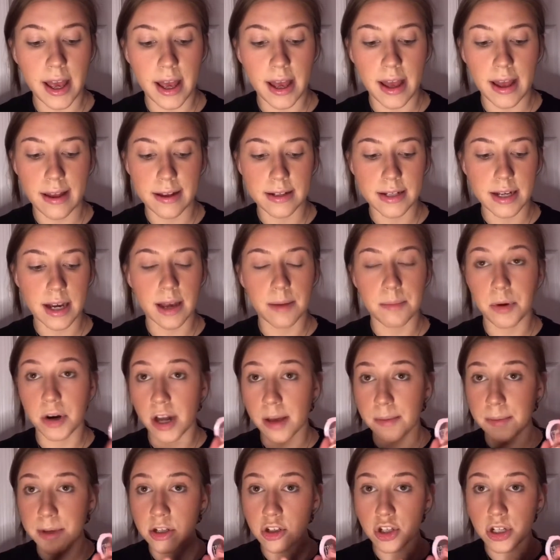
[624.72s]
and
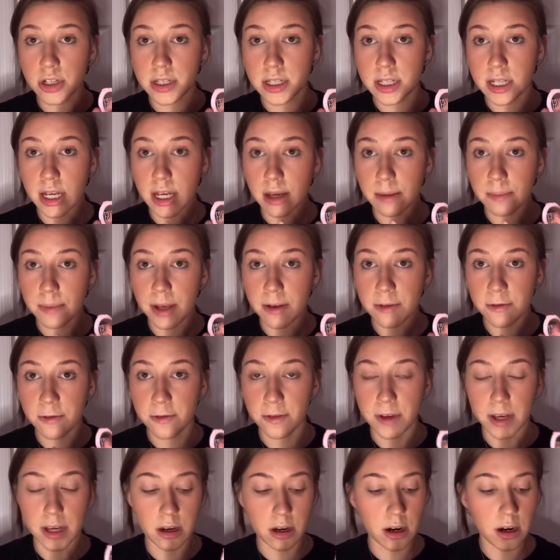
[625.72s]
I pretty much just take my
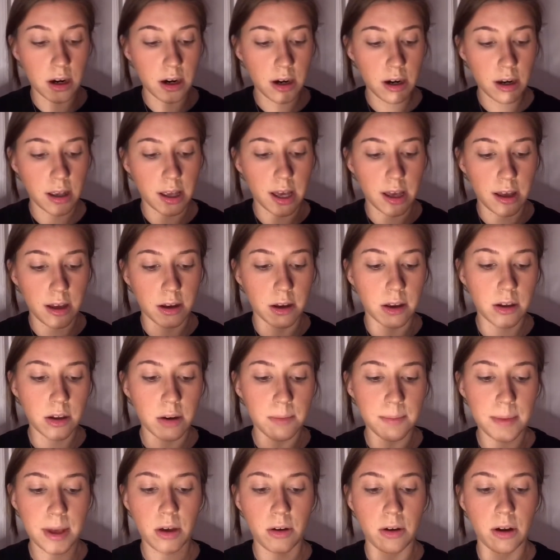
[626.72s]
finger and get a
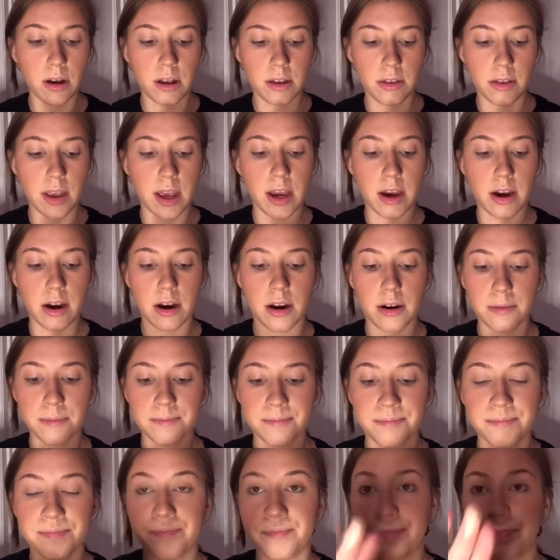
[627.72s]
good amount on
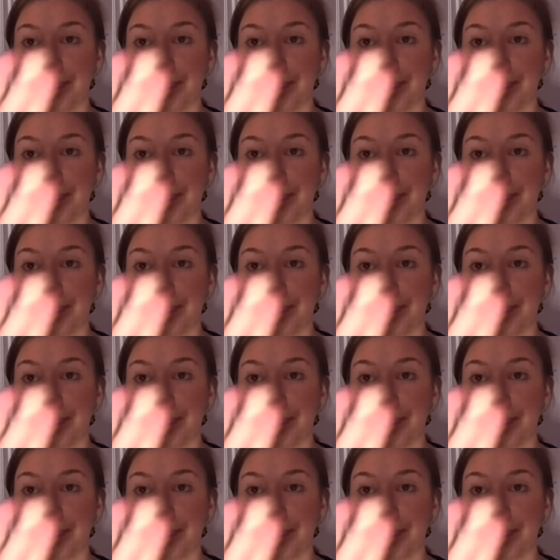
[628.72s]
there,